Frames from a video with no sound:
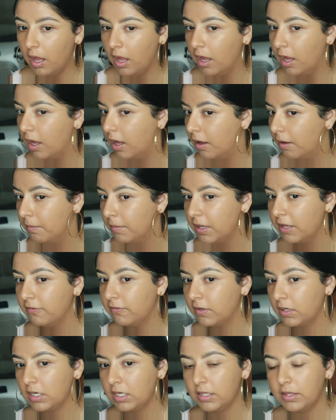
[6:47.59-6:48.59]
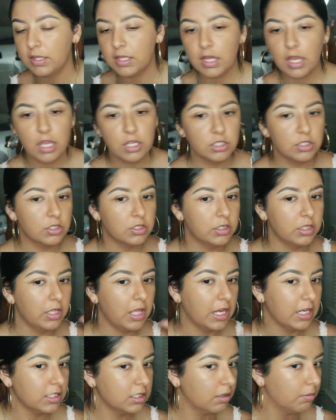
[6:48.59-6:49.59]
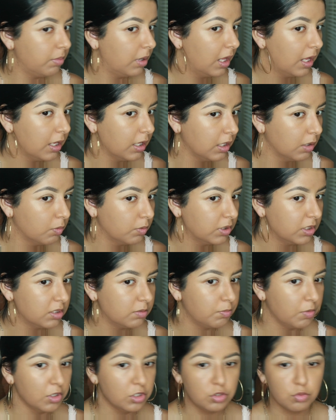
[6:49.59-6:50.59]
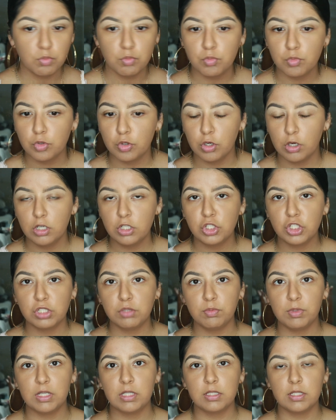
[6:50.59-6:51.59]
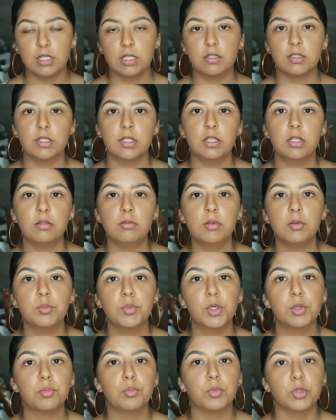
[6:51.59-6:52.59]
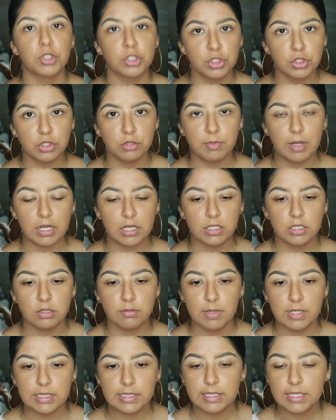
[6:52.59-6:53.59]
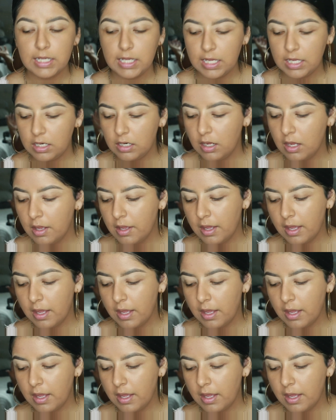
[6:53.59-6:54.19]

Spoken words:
If anything, I just liked applying it with a sponge more, just because it gives a little bit more moisture back into my skin,